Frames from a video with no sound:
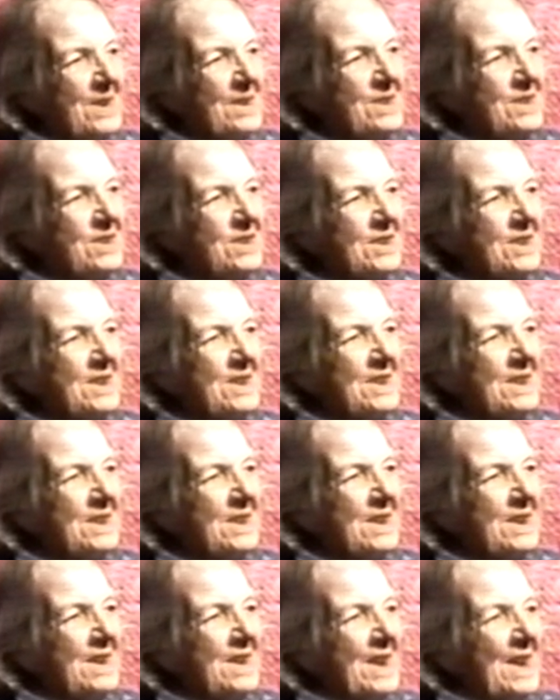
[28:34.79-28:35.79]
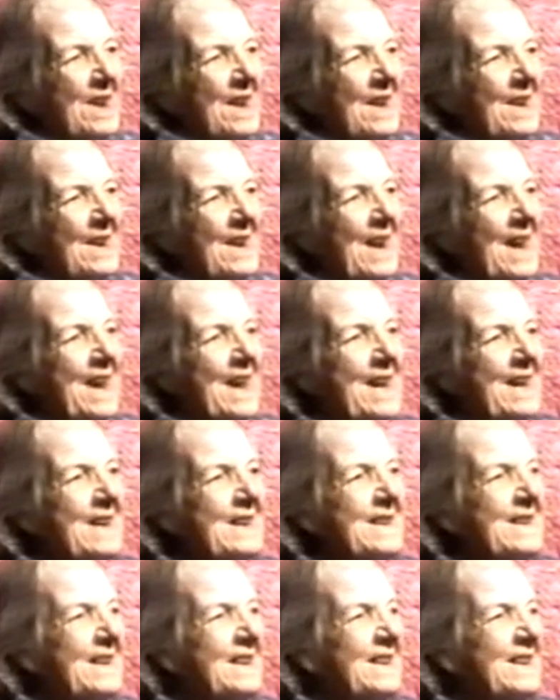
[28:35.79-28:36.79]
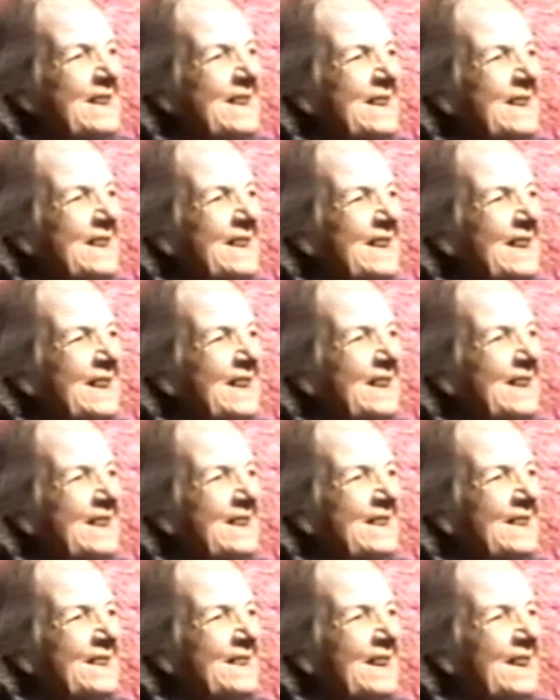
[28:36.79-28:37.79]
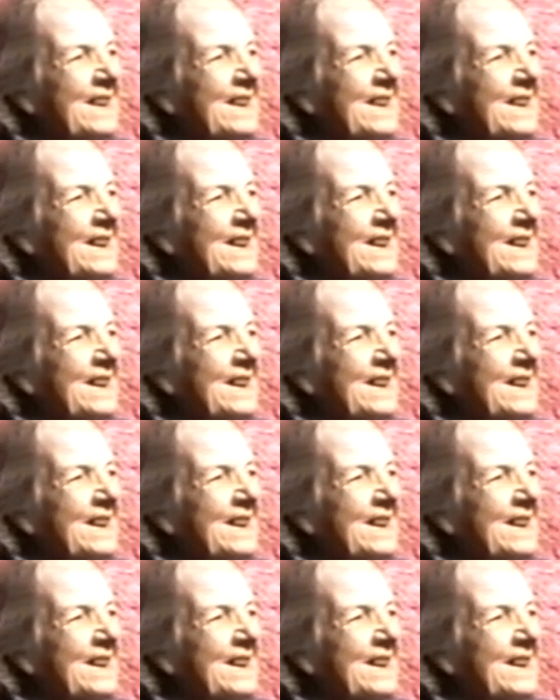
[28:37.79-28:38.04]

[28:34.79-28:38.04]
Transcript: He said, "Lady," and